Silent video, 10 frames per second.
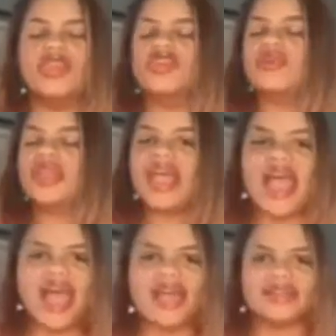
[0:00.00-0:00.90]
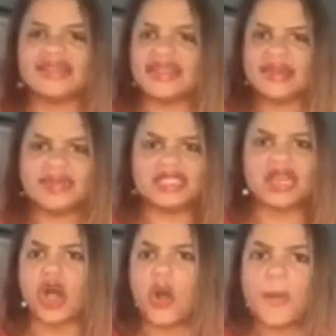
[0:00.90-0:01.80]
You can add cinnamon
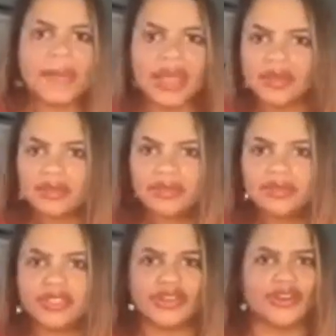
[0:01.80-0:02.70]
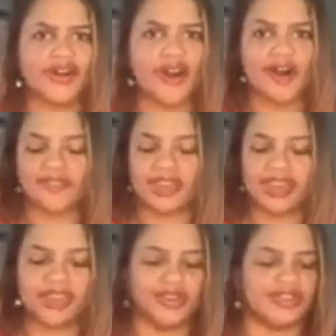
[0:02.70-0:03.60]
to oatmeal, your
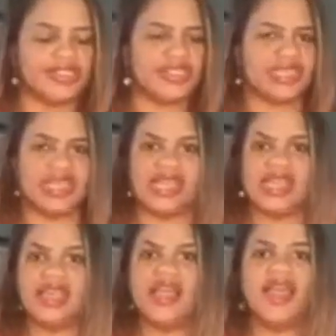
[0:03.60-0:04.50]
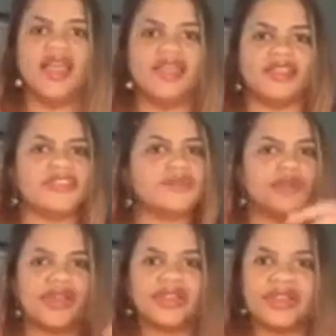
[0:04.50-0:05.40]
coffee, your tea, you
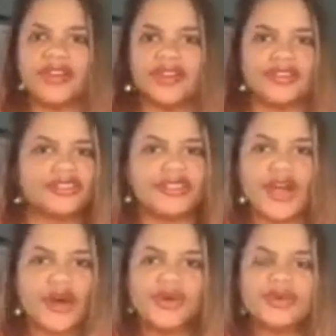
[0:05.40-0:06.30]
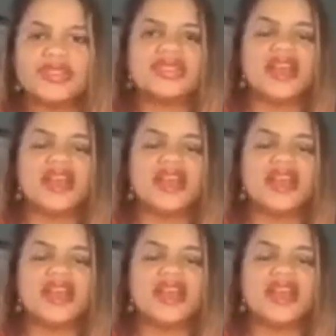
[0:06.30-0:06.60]
sprinkle it on your toast.